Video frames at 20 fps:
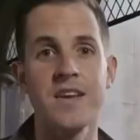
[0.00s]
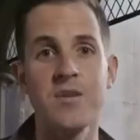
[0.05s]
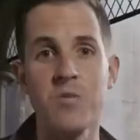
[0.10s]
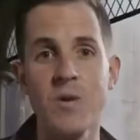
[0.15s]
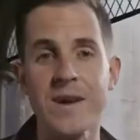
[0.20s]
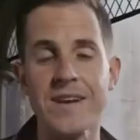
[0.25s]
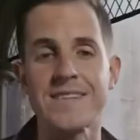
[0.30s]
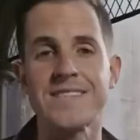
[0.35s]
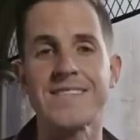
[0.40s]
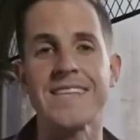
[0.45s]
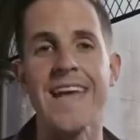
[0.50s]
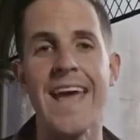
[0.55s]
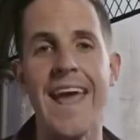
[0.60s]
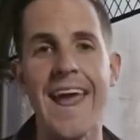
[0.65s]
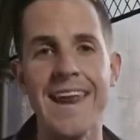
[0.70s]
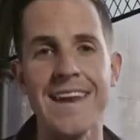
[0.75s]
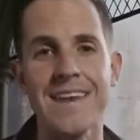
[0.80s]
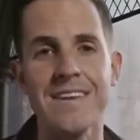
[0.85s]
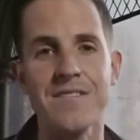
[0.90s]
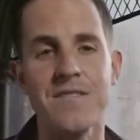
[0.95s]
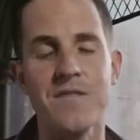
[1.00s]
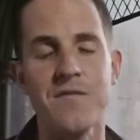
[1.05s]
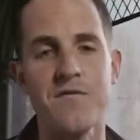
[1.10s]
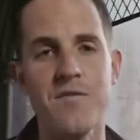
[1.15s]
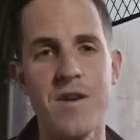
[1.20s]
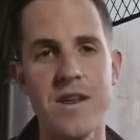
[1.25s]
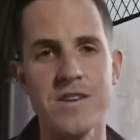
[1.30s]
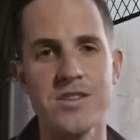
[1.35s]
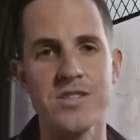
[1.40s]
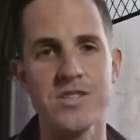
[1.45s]
you'd have witnessed the end of the
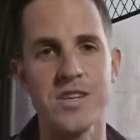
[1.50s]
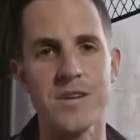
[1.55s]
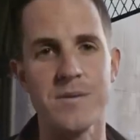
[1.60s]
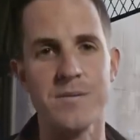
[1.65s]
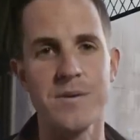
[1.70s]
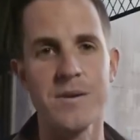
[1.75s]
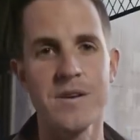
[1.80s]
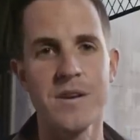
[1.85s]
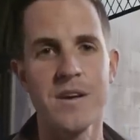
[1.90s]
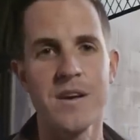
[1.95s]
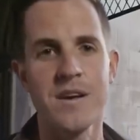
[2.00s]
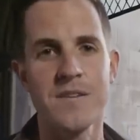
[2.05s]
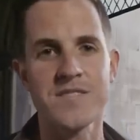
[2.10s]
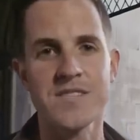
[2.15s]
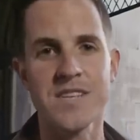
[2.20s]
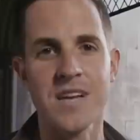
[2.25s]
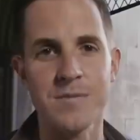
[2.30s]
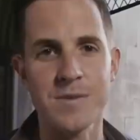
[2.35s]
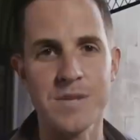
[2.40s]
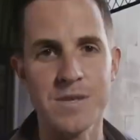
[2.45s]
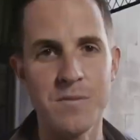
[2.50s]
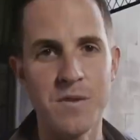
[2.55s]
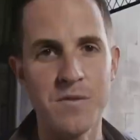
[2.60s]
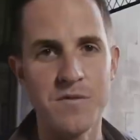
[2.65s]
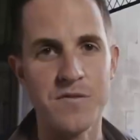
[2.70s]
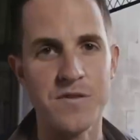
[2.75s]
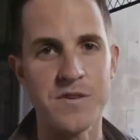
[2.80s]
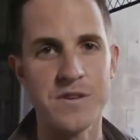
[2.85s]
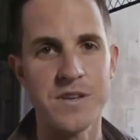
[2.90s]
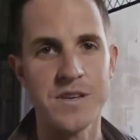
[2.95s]
friendship of Simon de
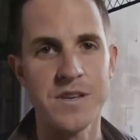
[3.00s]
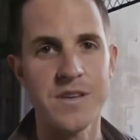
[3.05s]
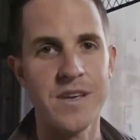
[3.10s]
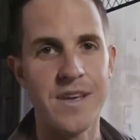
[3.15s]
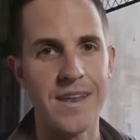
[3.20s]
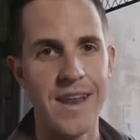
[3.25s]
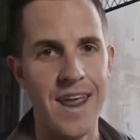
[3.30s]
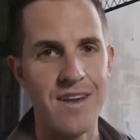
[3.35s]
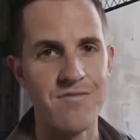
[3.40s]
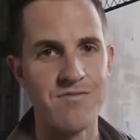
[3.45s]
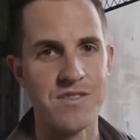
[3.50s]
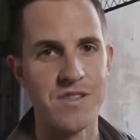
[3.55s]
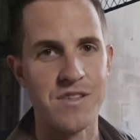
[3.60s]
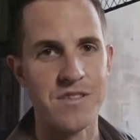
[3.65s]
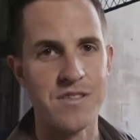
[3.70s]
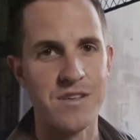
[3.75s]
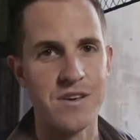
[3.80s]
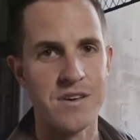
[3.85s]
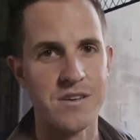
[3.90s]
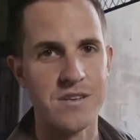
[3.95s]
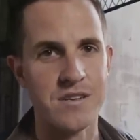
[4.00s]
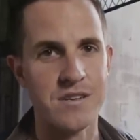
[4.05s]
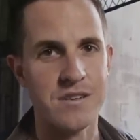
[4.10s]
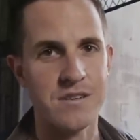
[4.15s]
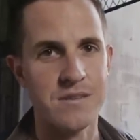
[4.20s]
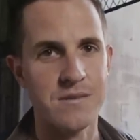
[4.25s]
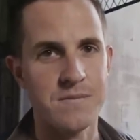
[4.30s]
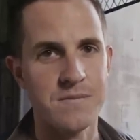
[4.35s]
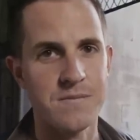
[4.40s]
Montfort and Henry III.